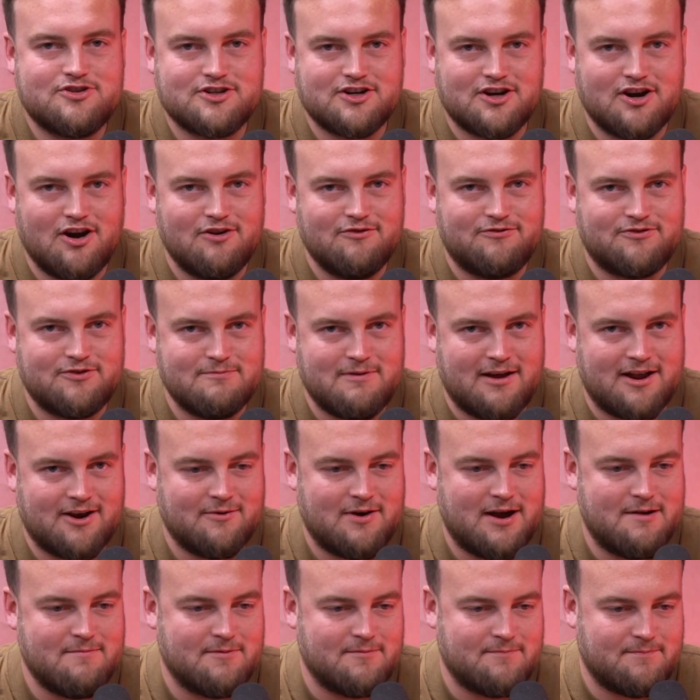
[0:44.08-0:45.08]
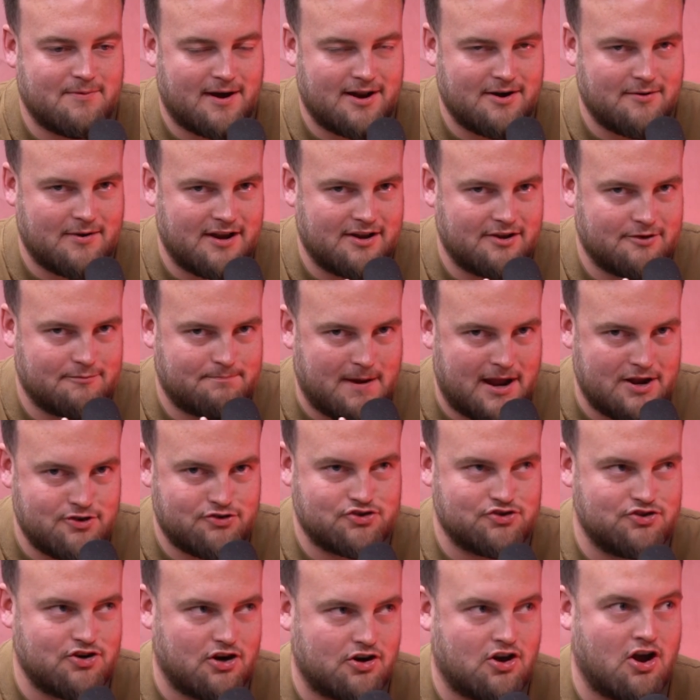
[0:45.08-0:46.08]
to go through, by the way. But by the way,
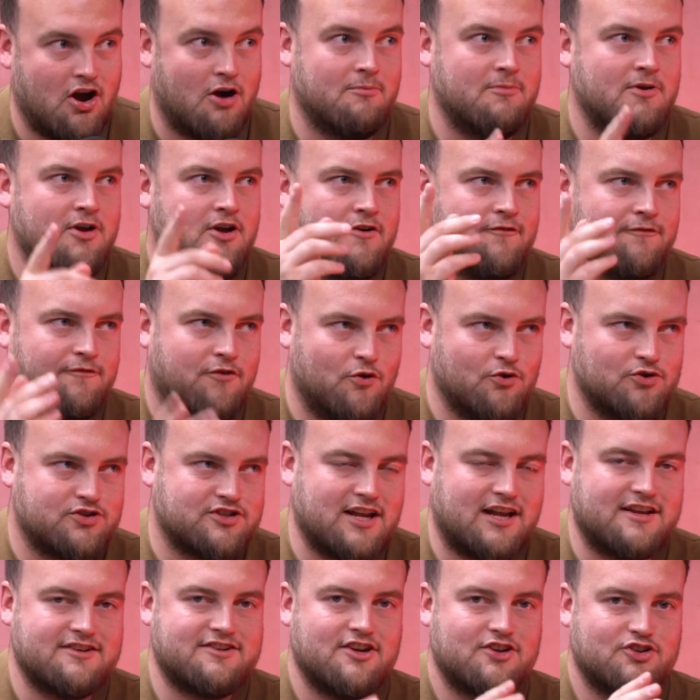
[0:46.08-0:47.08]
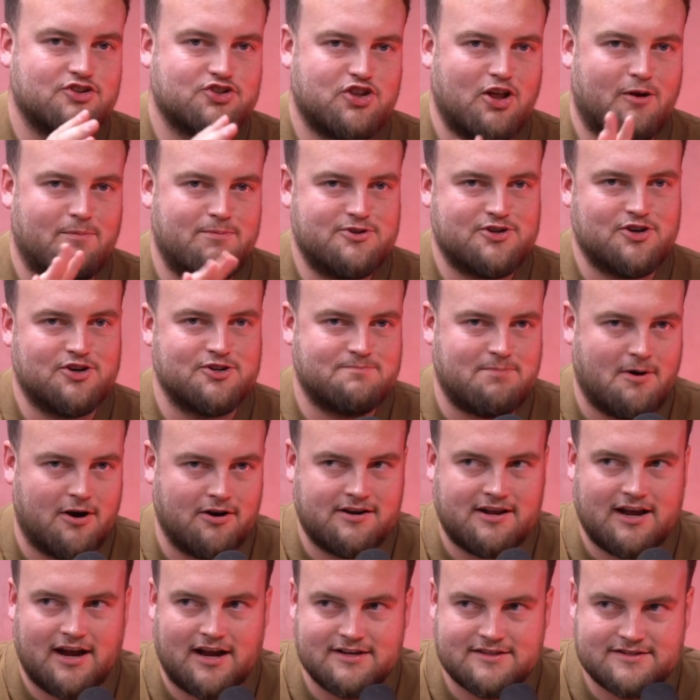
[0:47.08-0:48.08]

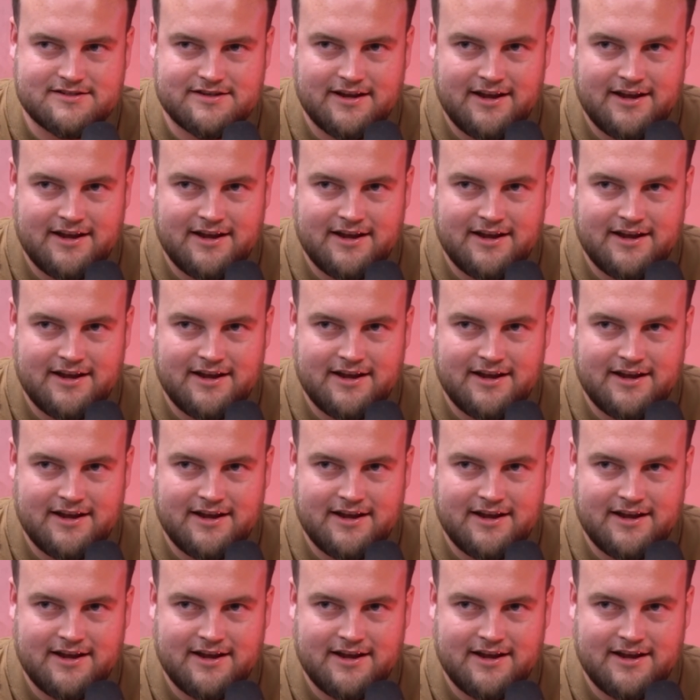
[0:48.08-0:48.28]
patreon.com/SloppyJoesPodcast.